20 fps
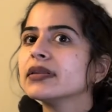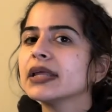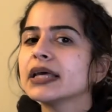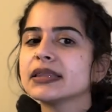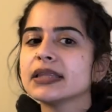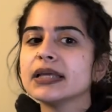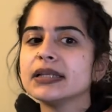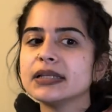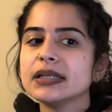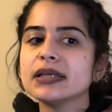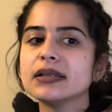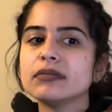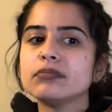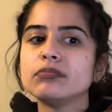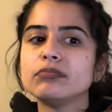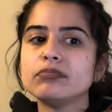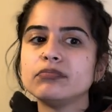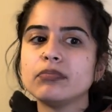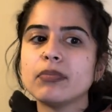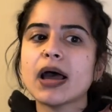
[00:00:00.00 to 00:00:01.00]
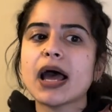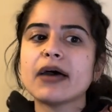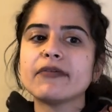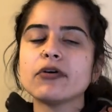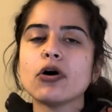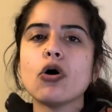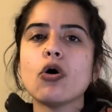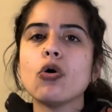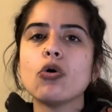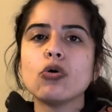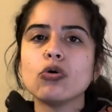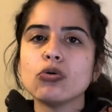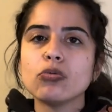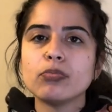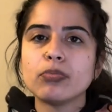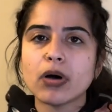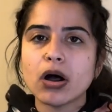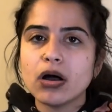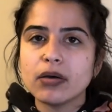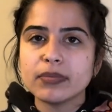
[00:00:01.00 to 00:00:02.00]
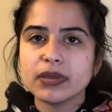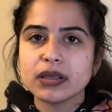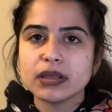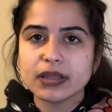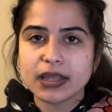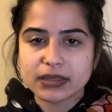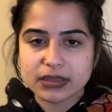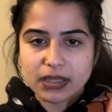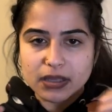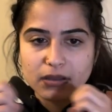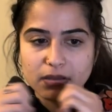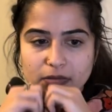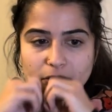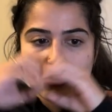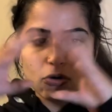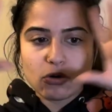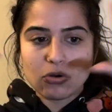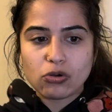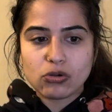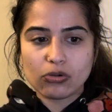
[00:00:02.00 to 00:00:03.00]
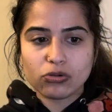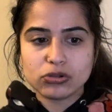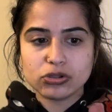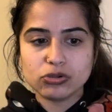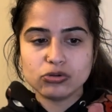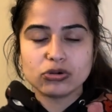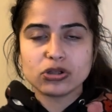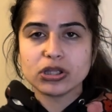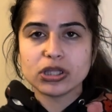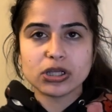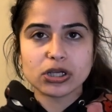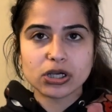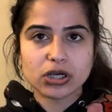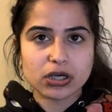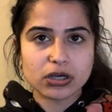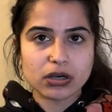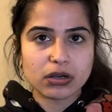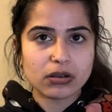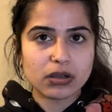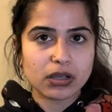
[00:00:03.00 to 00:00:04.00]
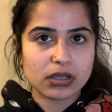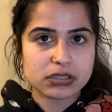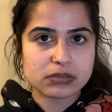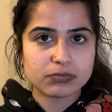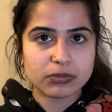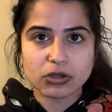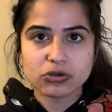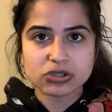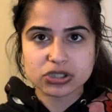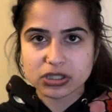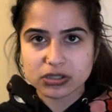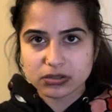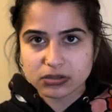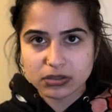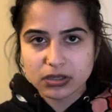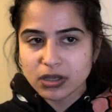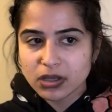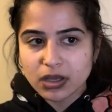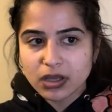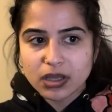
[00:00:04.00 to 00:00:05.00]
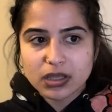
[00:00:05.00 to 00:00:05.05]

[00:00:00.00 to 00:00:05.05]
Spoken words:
Like, they did have a whole bombing, like the whole nuclear explosion